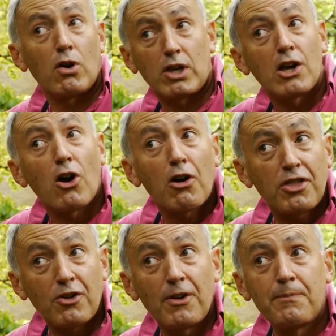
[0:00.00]
King
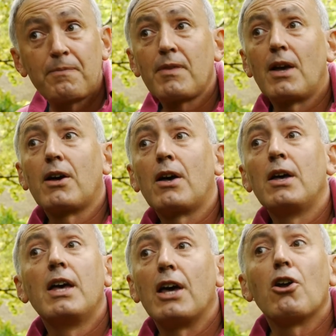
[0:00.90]
Arthur. Uh,
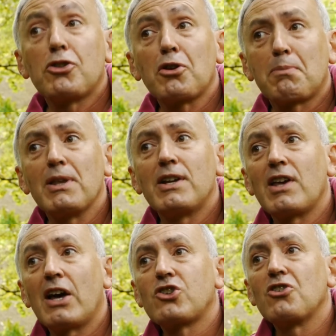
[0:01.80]
it all took place
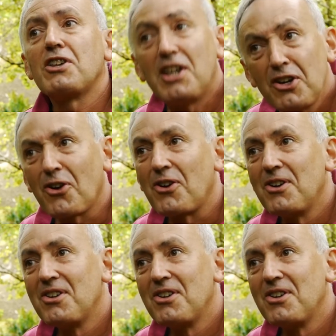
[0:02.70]
actually here.